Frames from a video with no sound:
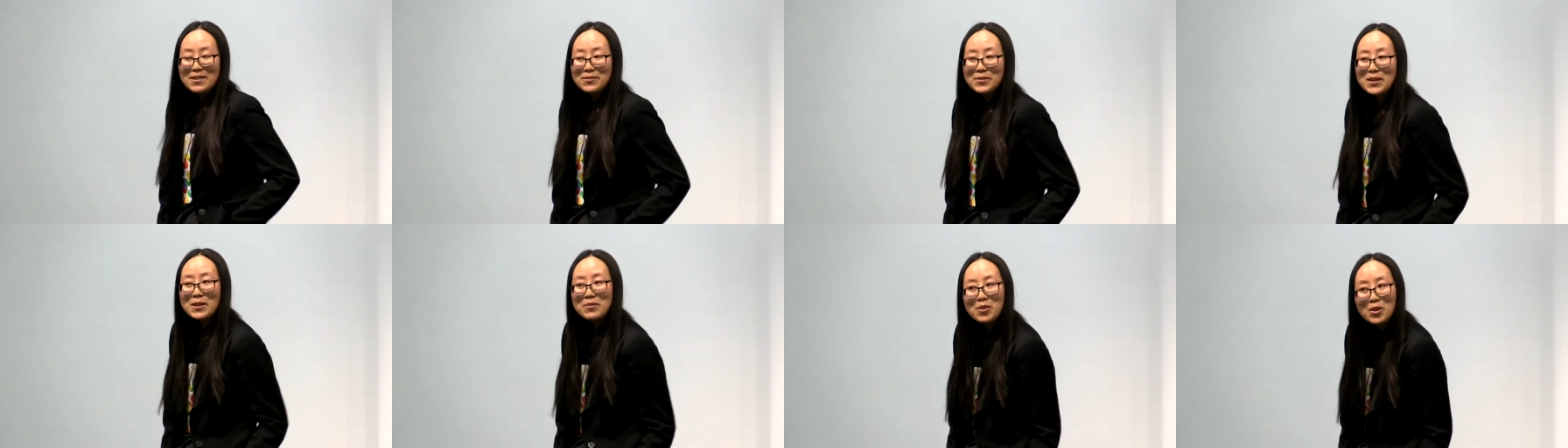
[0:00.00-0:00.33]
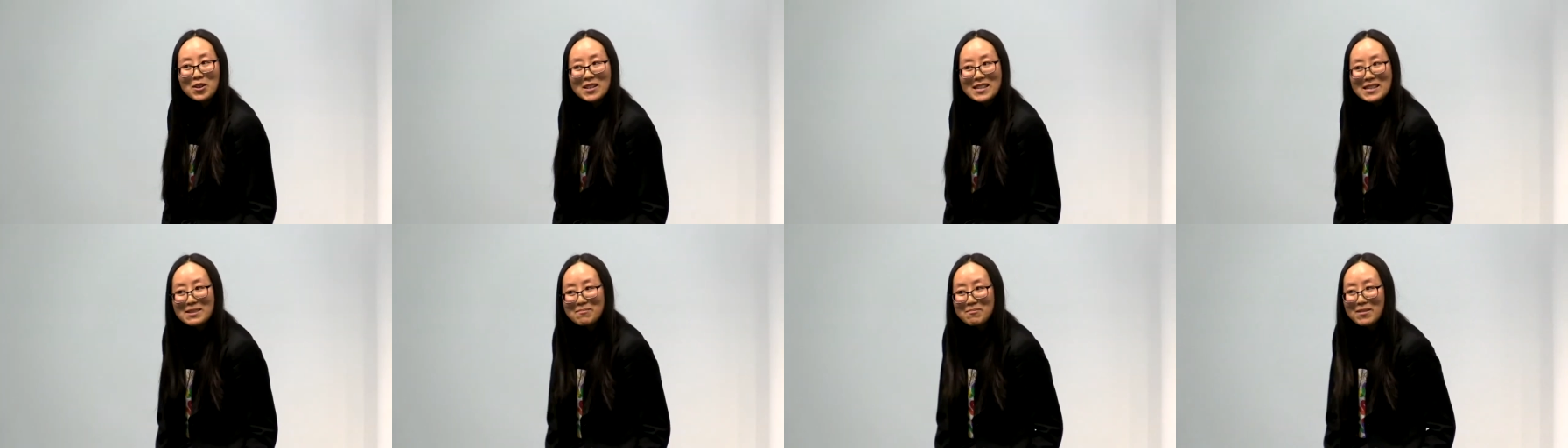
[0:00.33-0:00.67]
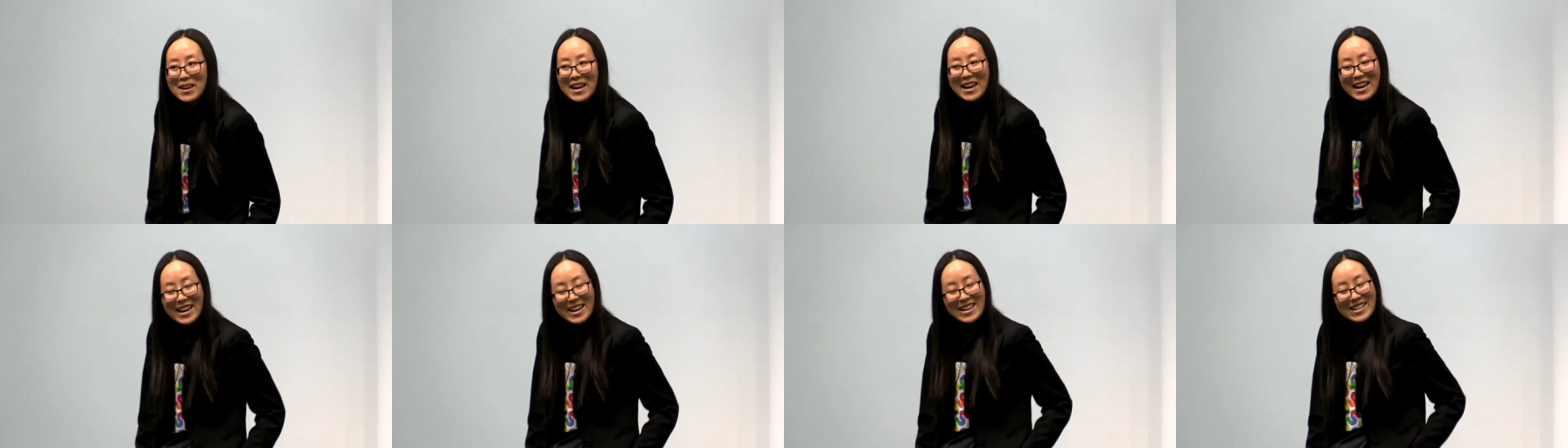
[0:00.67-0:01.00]
if they've got some
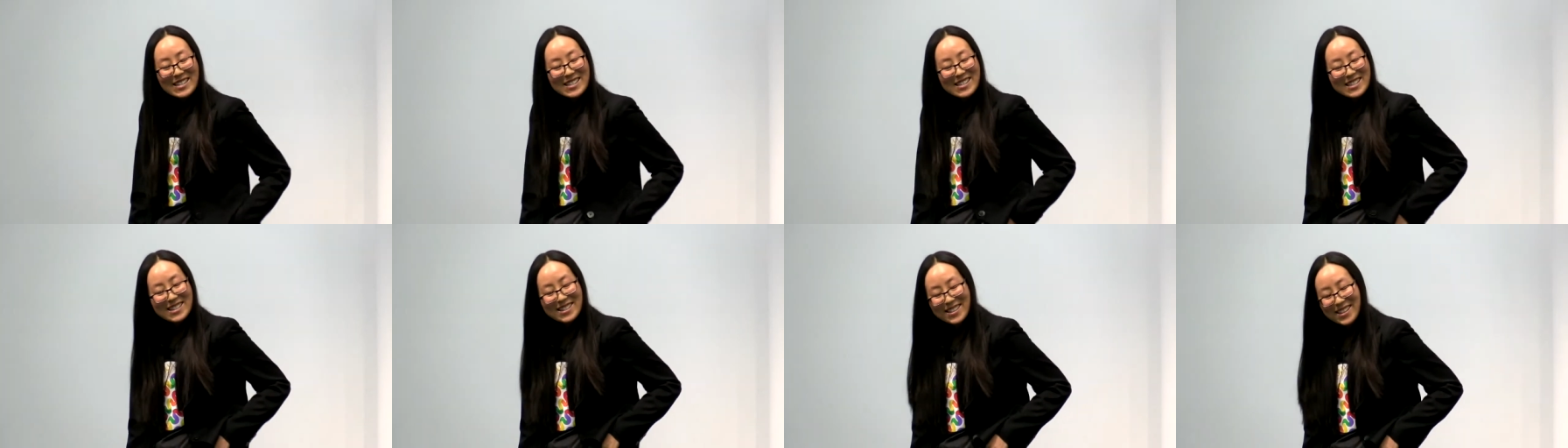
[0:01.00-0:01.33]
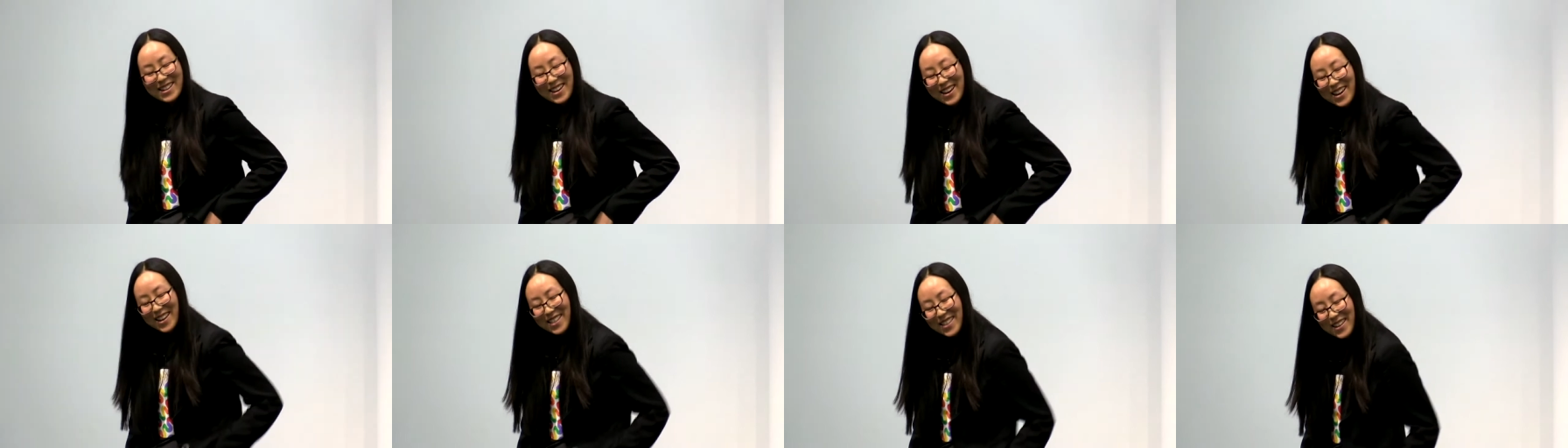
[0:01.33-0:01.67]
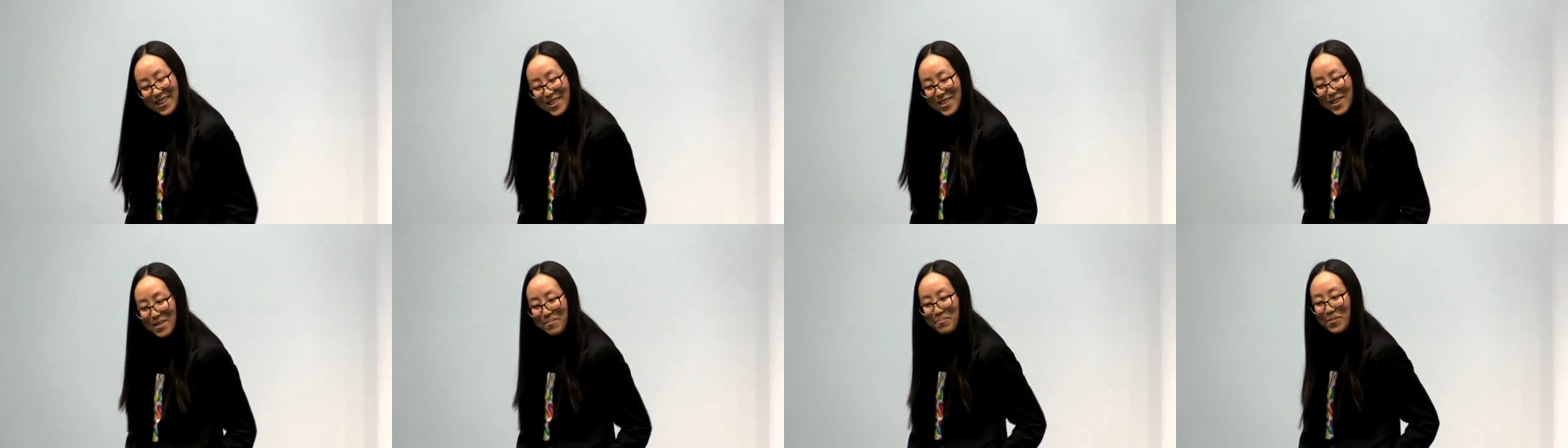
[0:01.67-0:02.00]
keys in there,
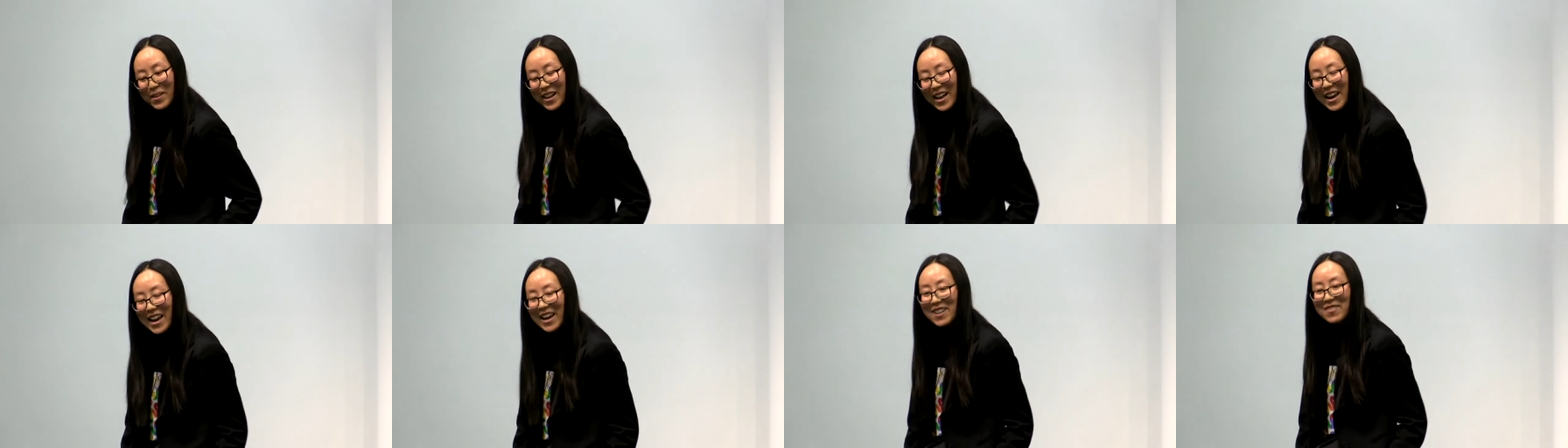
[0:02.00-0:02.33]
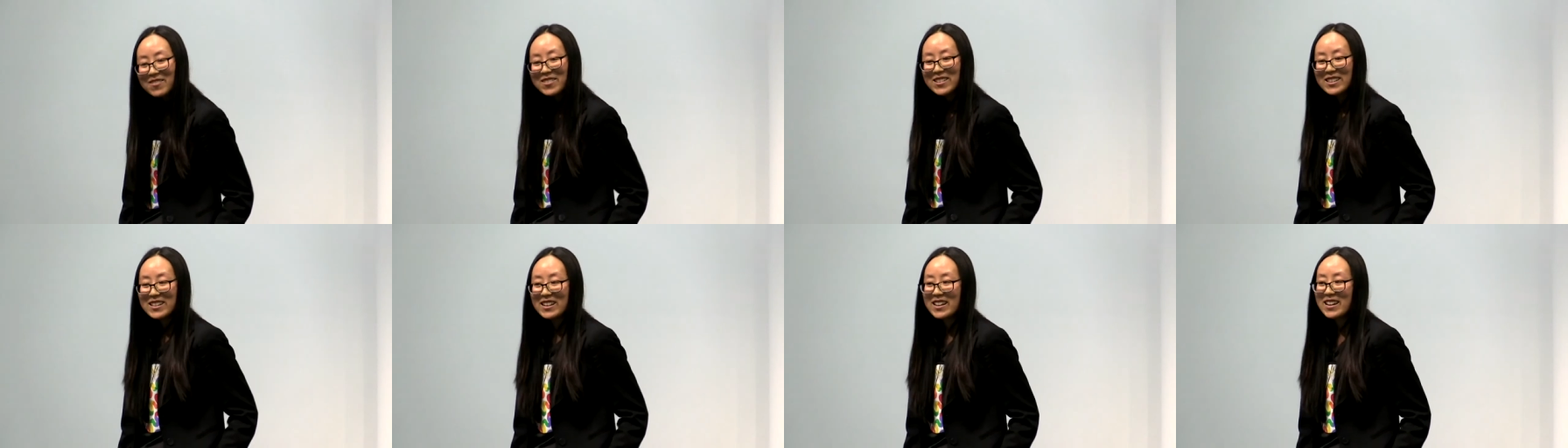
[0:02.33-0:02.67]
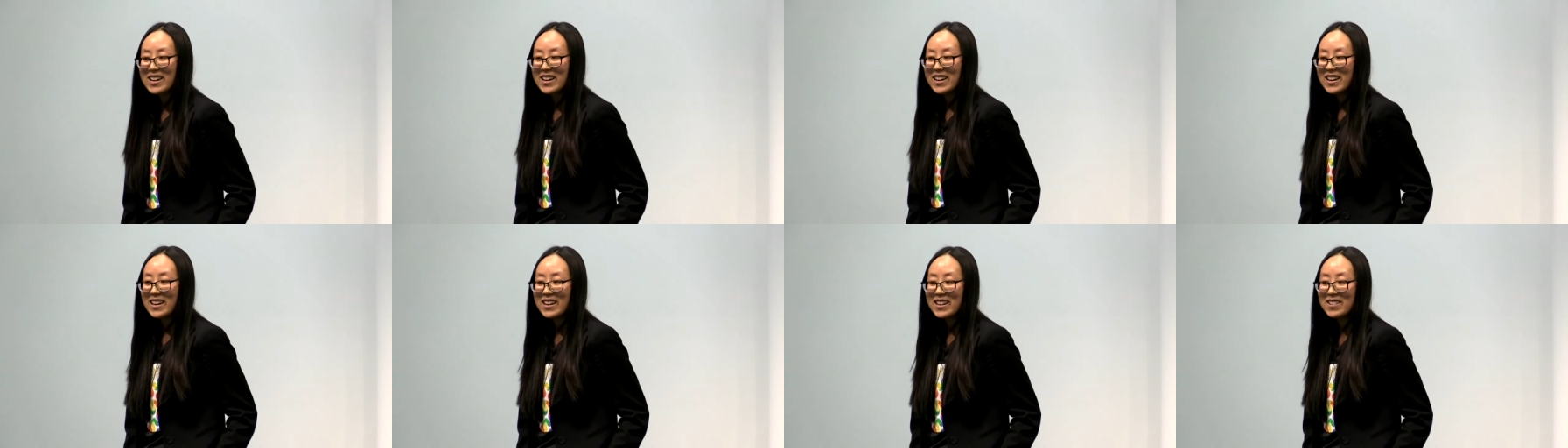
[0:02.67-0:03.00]
they're, they're playing with,
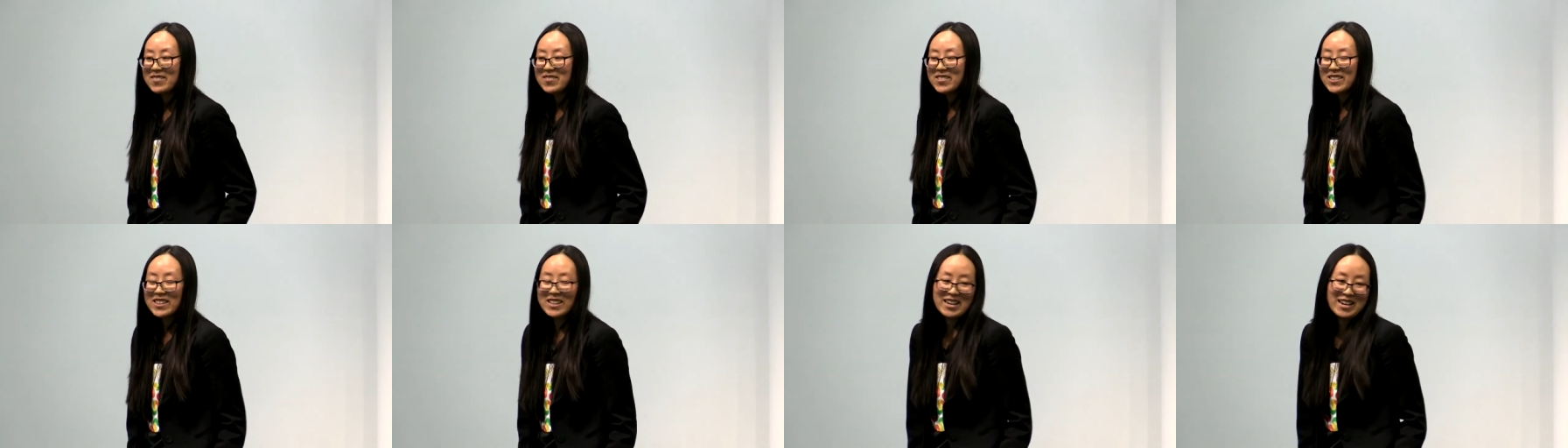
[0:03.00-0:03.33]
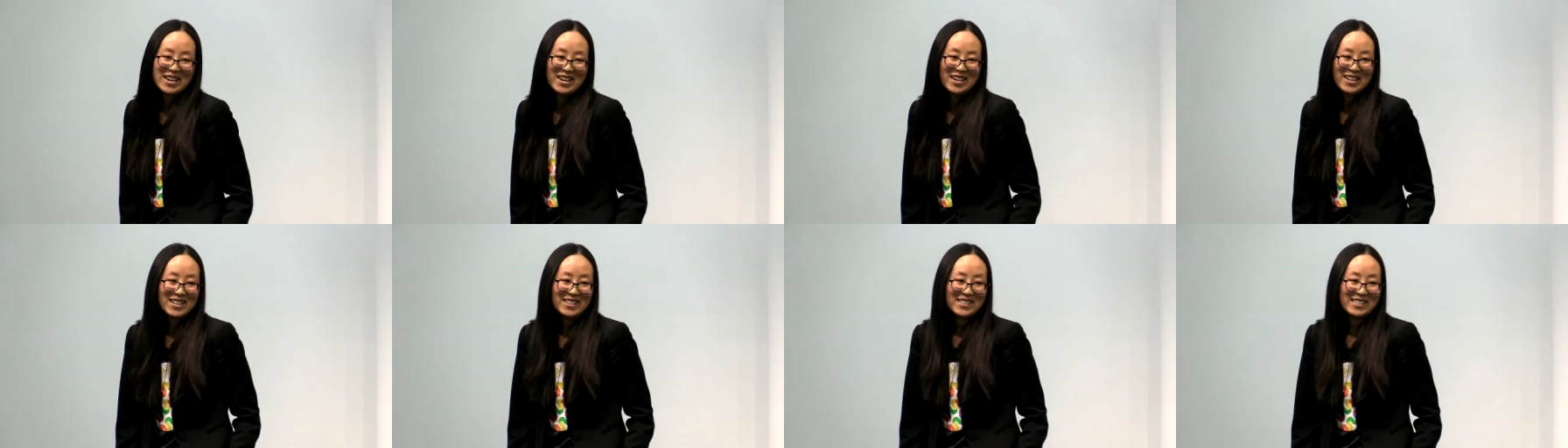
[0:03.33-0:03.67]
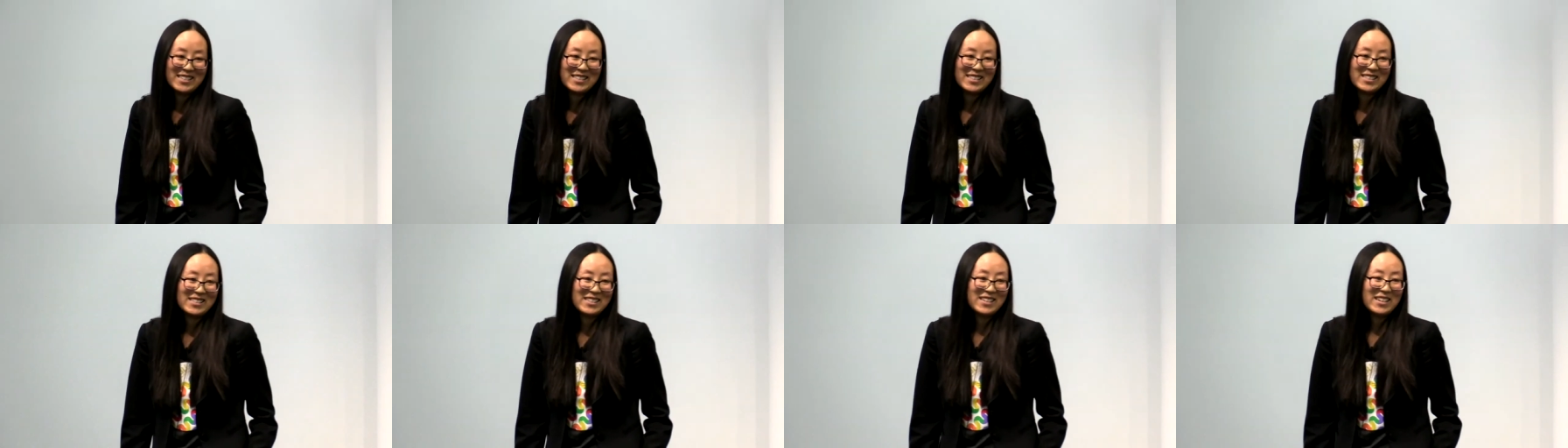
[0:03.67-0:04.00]
their, with the
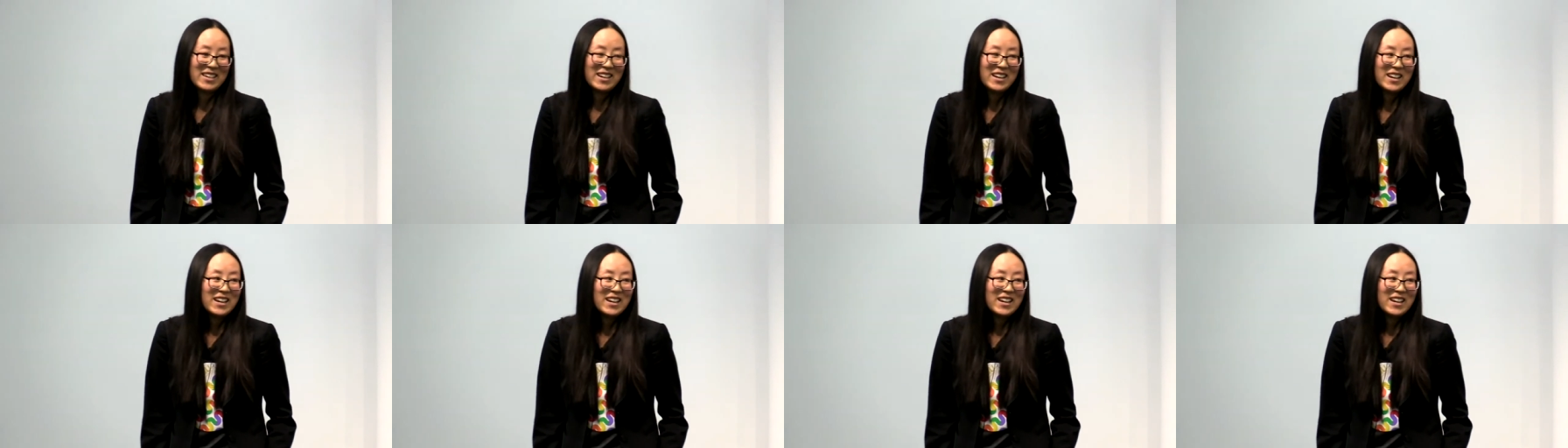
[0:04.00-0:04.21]
keys.